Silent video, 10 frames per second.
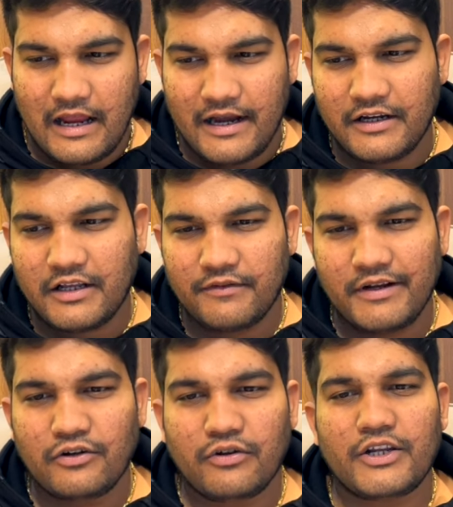And
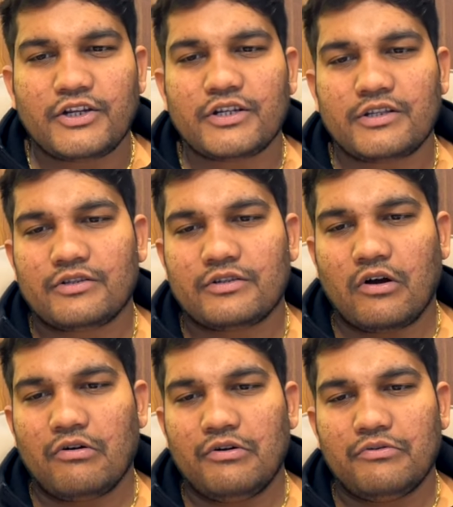giving donations
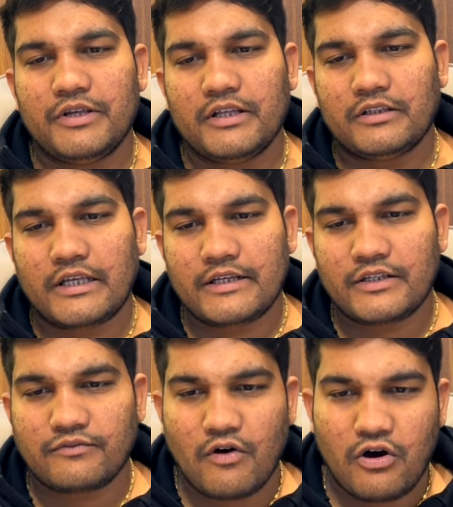or doing
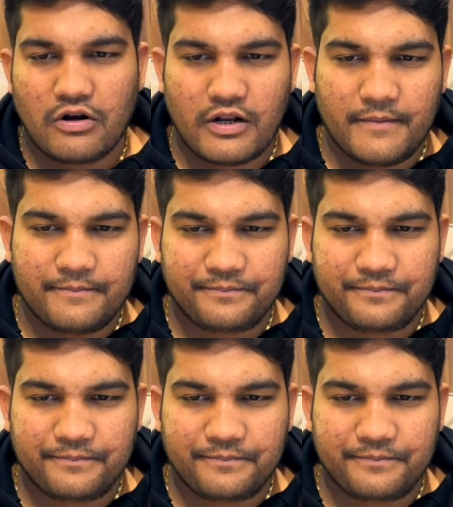things for